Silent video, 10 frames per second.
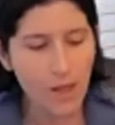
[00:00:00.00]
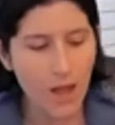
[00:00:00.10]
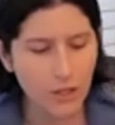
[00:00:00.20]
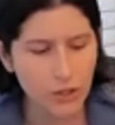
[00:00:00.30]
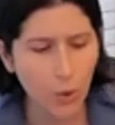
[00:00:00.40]

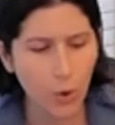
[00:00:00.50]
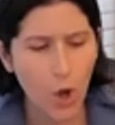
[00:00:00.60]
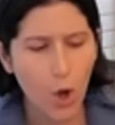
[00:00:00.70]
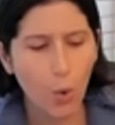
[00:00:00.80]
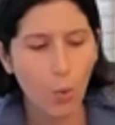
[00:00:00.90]
And so
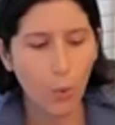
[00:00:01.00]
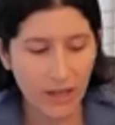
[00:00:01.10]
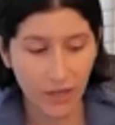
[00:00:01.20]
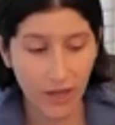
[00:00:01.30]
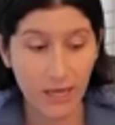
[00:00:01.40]
we
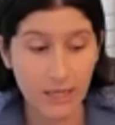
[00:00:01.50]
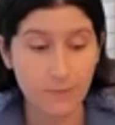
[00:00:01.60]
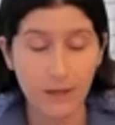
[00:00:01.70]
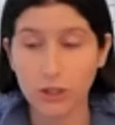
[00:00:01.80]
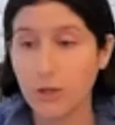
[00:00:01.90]
think,
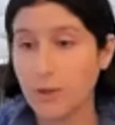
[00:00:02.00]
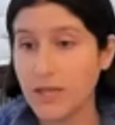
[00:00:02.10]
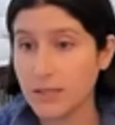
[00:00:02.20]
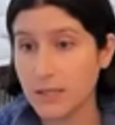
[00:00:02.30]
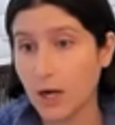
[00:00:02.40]
especially when
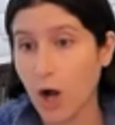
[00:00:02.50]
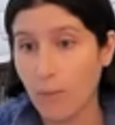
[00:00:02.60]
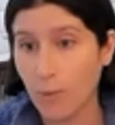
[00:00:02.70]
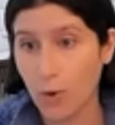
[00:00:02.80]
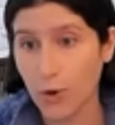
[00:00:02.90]
this is in a calm
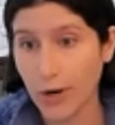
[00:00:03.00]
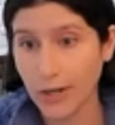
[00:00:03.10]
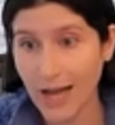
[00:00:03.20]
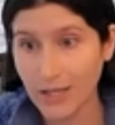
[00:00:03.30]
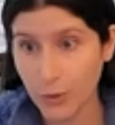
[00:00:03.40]
corner in a
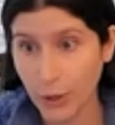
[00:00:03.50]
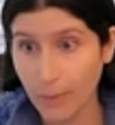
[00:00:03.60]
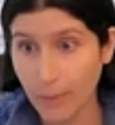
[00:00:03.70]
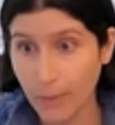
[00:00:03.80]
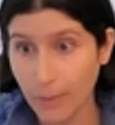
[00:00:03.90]

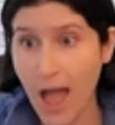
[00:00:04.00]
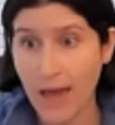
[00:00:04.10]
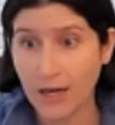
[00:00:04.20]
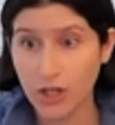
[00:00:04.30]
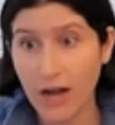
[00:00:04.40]
classroom,
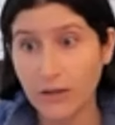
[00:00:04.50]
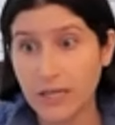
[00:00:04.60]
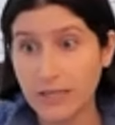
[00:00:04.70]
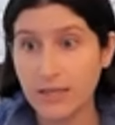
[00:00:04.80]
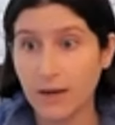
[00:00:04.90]
and a child
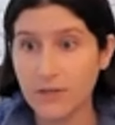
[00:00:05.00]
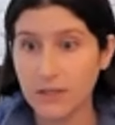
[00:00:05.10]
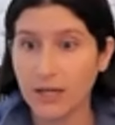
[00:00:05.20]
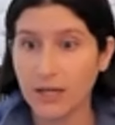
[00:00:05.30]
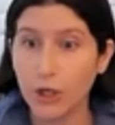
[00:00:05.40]
can
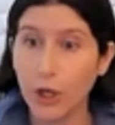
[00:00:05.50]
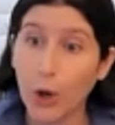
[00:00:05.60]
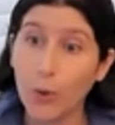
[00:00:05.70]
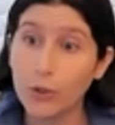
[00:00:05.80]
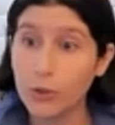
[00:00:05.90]
self-select to
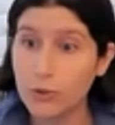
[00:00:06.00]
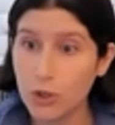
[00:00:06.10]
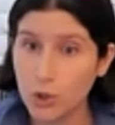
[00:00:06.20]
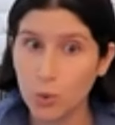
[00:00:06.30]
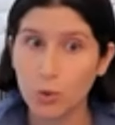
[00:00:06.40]
go use the
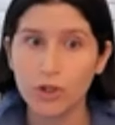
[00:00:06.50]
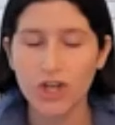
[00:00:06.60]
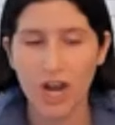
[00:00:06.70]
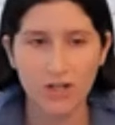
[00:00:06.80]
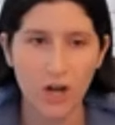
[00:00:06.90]
tool,
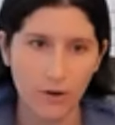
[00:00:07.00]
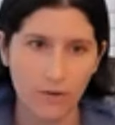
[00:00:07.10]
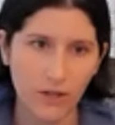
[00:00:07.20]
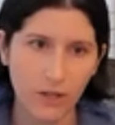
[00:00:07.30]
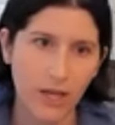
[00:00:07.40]
change how they're
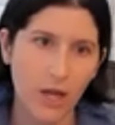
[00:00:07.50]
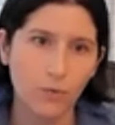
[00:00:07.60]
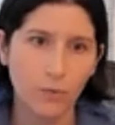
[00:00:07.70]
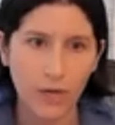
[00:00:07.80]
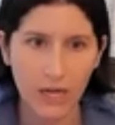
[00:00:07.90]
feeling,
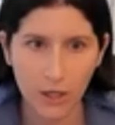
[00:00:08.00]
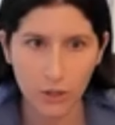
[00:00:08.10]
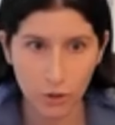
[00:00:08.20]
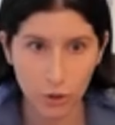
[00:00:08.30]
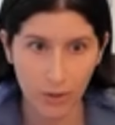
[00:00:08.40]
and
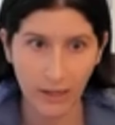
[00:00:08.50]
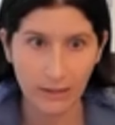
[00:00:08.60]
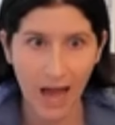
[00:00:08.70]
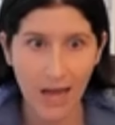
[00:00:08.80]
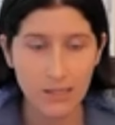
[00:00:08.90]
rejoin the
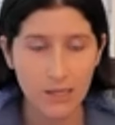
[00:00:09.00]
class,